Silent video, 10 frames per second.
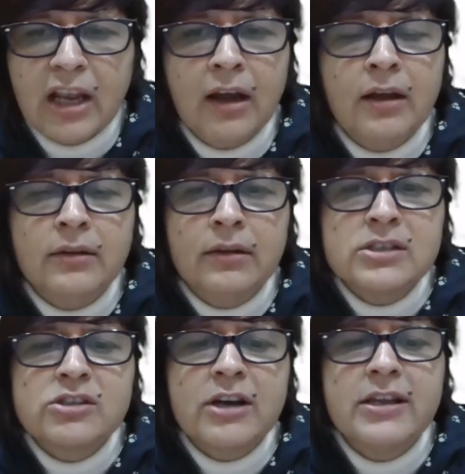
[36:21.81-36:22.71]

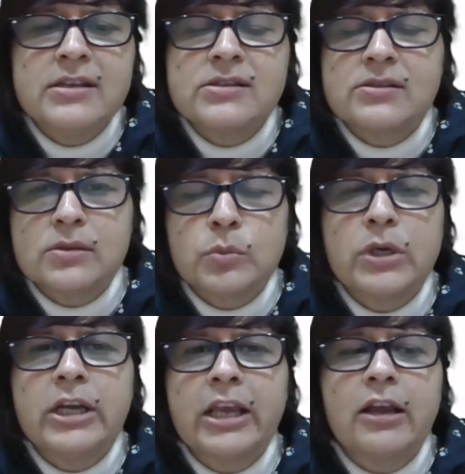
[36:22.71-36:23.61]
the studies
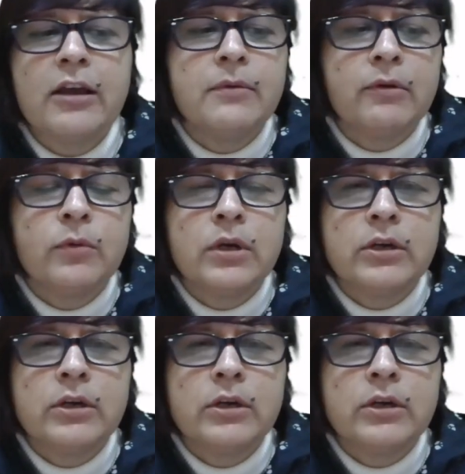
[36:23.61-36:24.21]
were taken